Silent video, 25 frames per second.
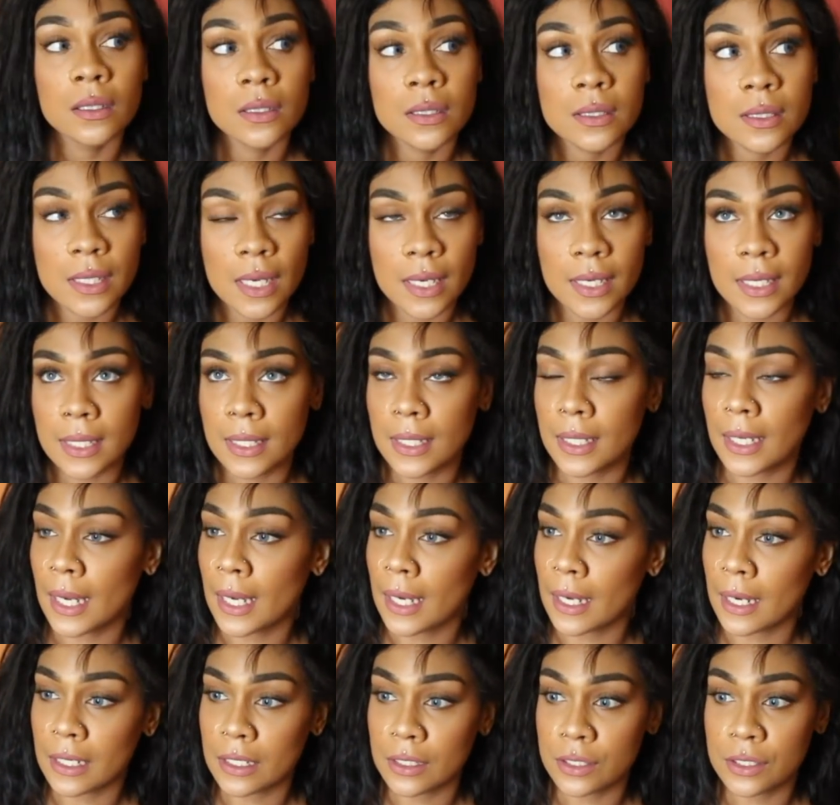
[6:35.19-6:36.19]
Second,
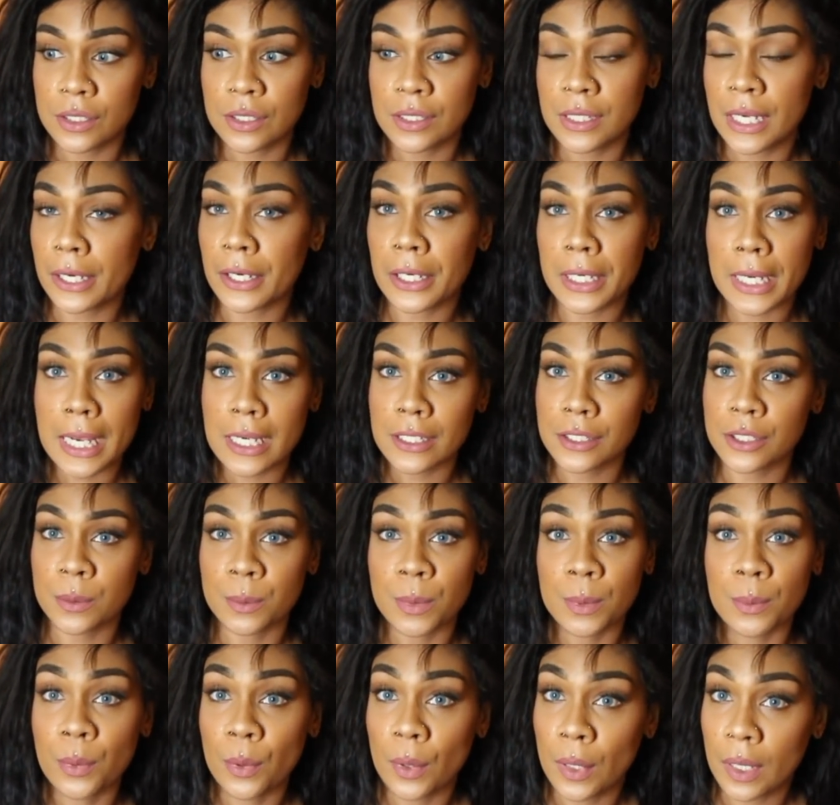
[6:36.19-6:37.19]
I got a scary ass
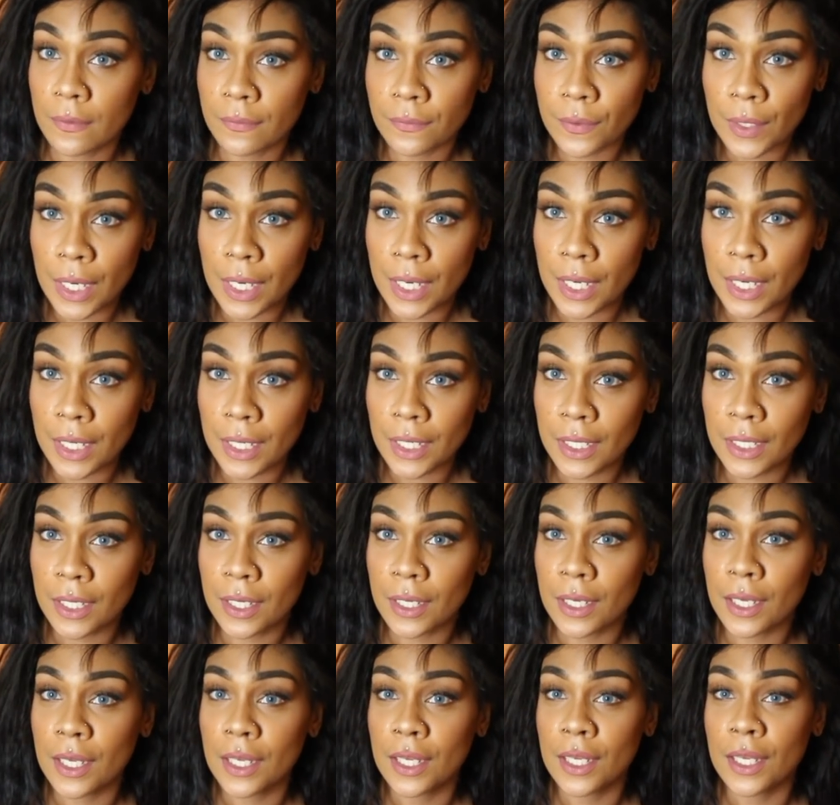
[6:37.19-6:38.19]
stupid
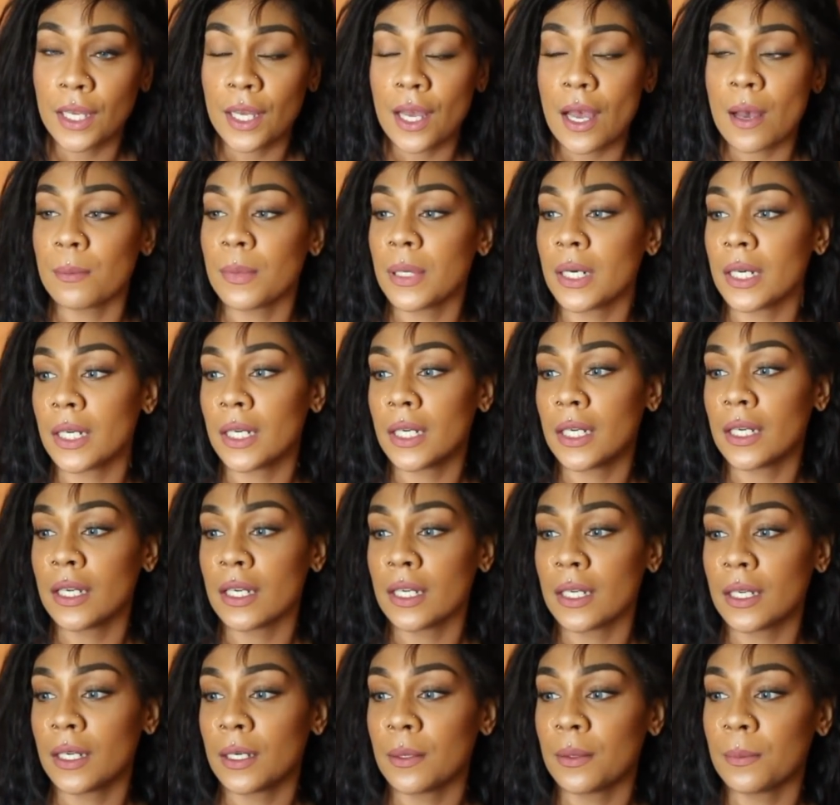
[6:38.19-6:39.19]
boyfriend,
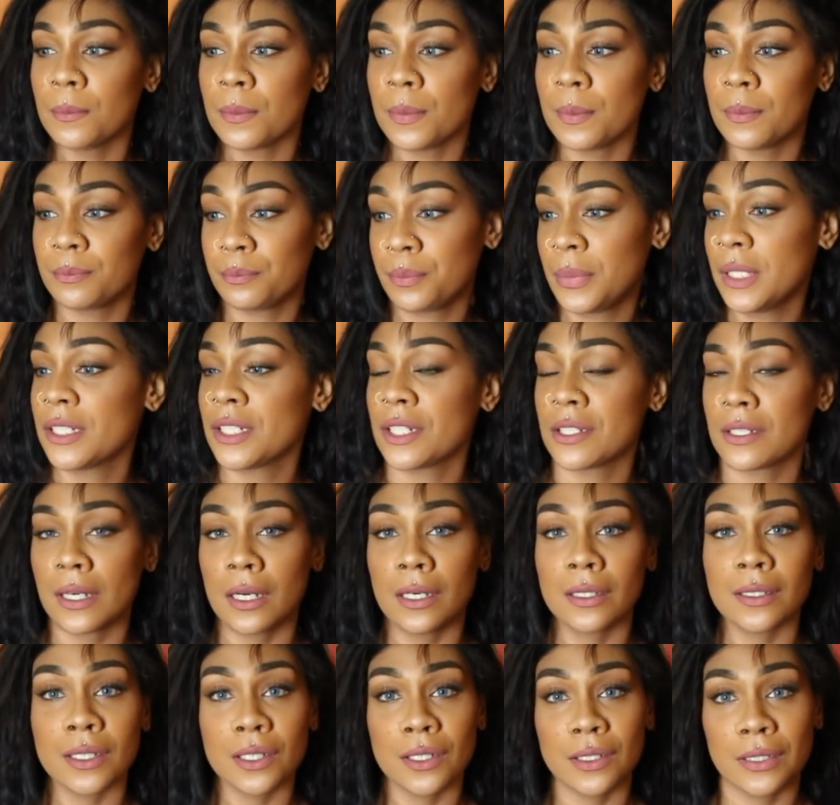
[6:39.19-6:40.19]
but bitch, it's
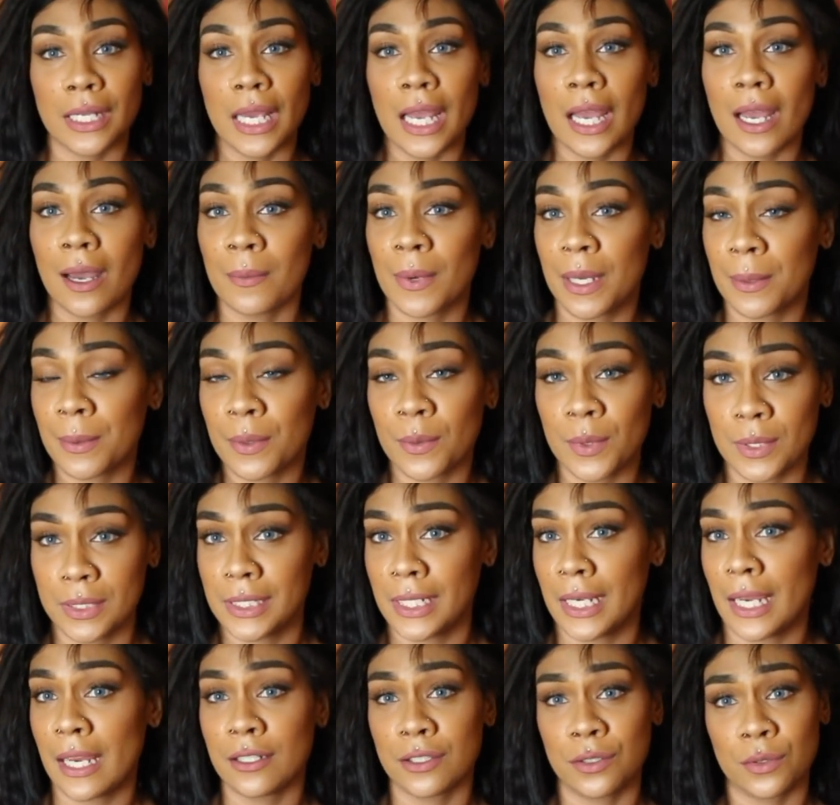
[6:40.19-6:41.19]
all good now. Maybe one
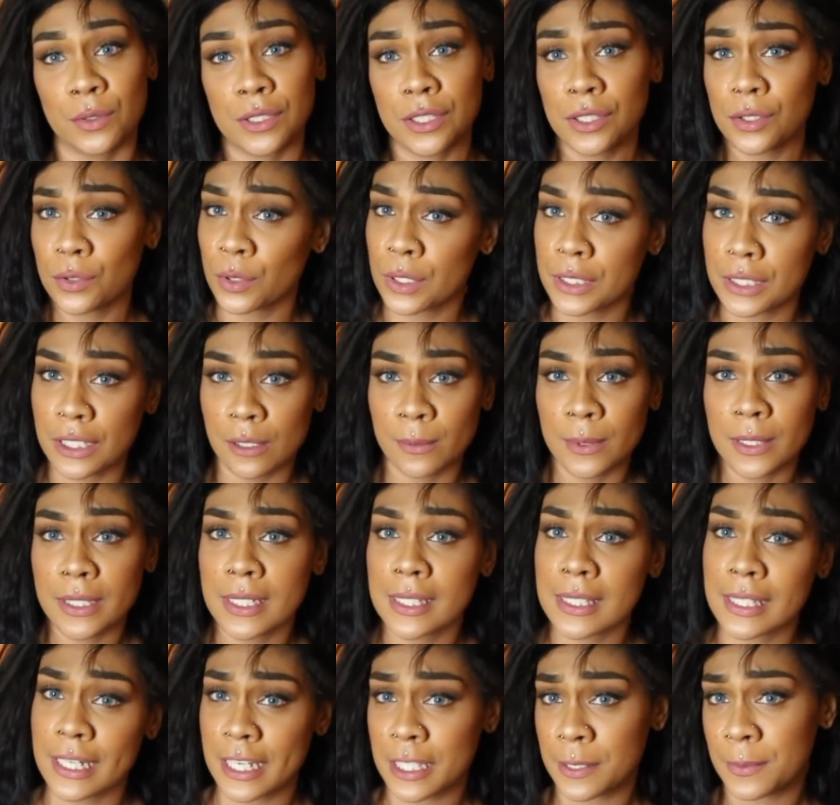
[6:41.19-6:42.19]
day I'll do a story time on
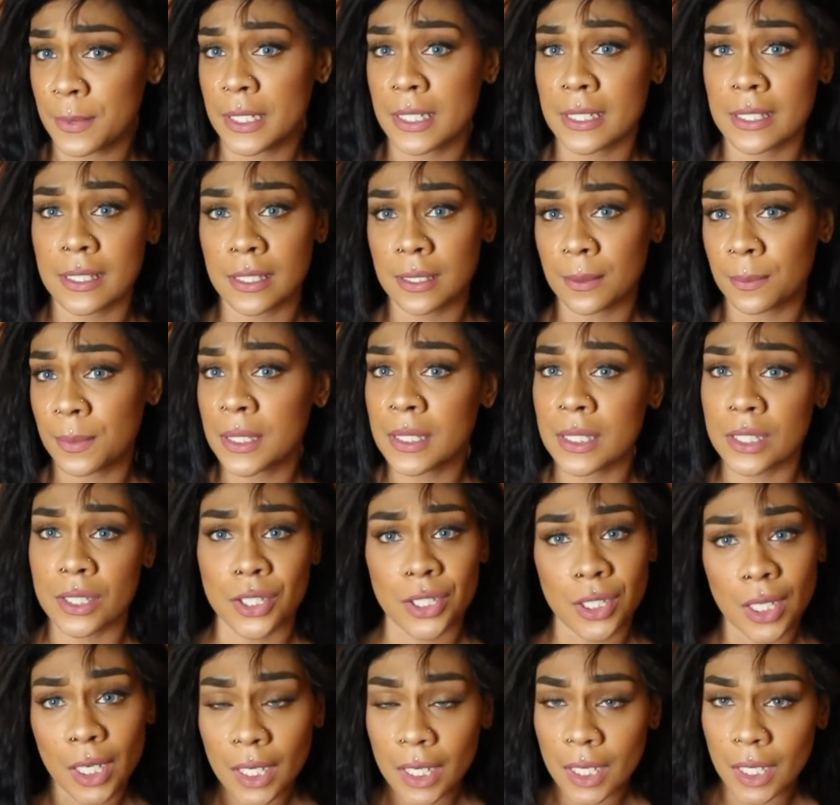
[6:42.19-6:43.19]
his ass because he's a piece of
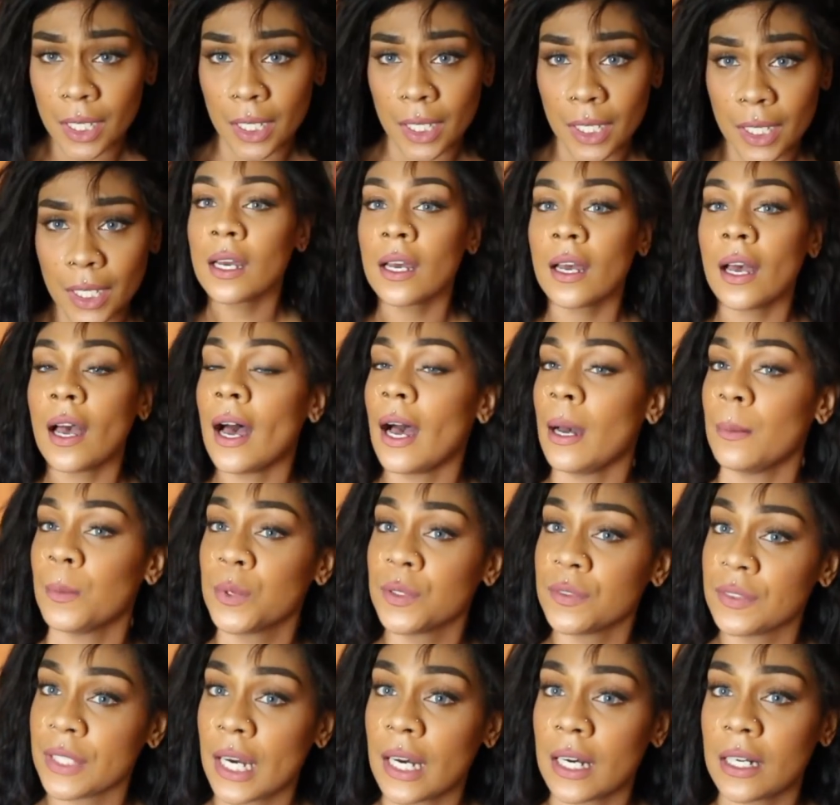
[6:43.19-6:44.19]
shit. I
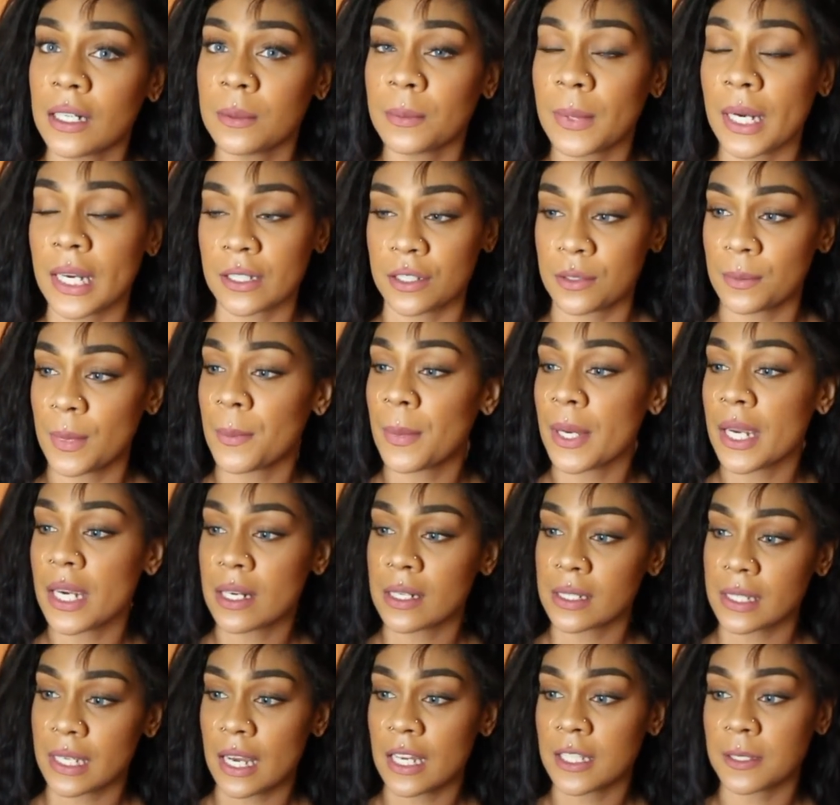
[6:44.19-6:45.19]
moved out back to my
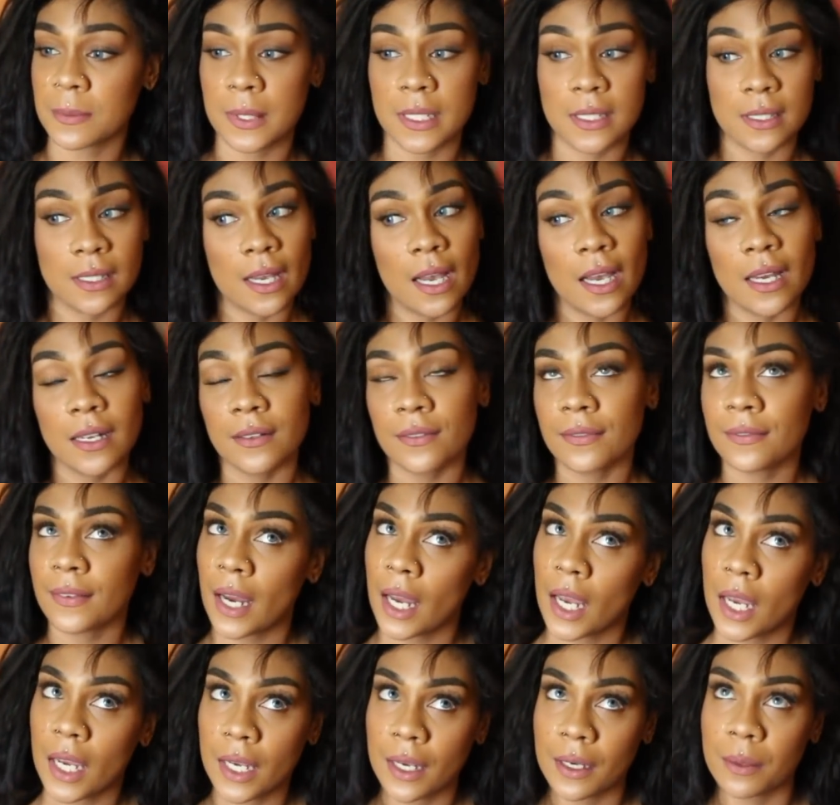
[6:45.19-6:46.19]
parents' house because I got in a
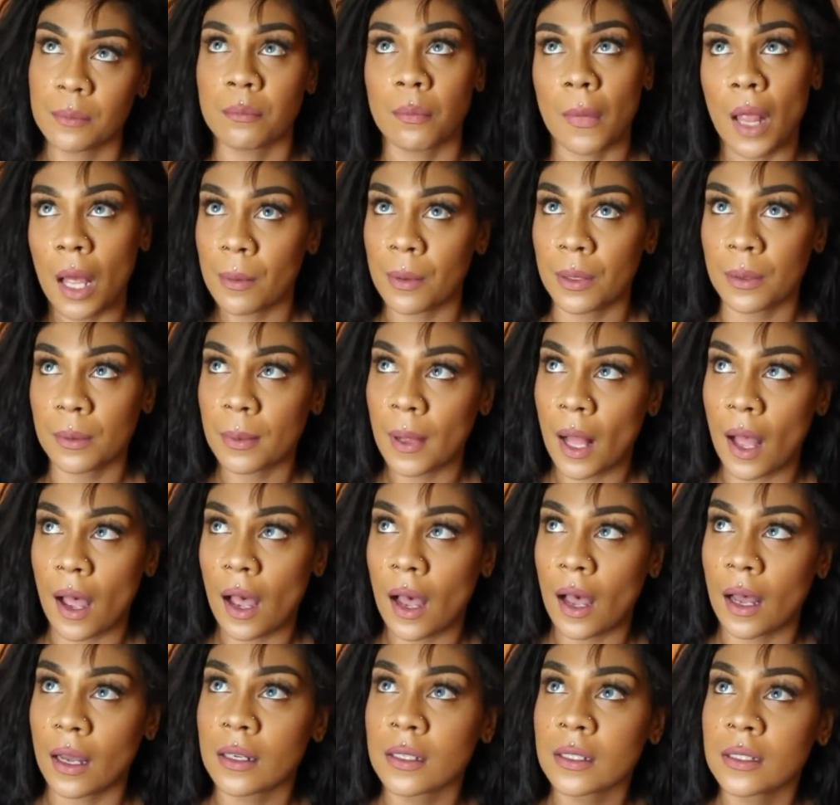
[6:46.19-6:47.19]
fight, blah, blah,
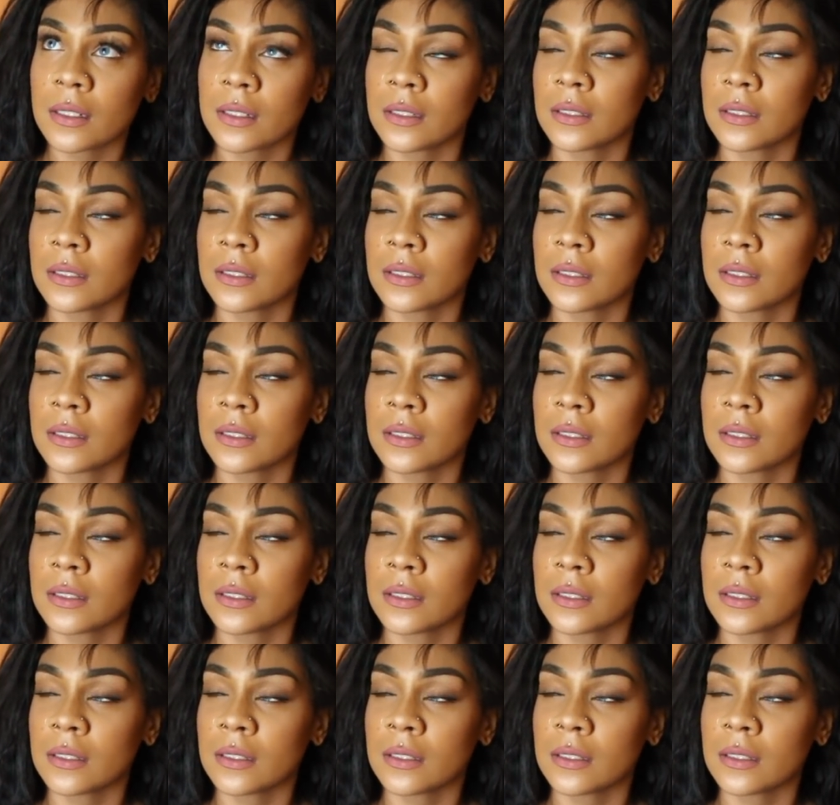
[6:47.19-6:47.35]
blah.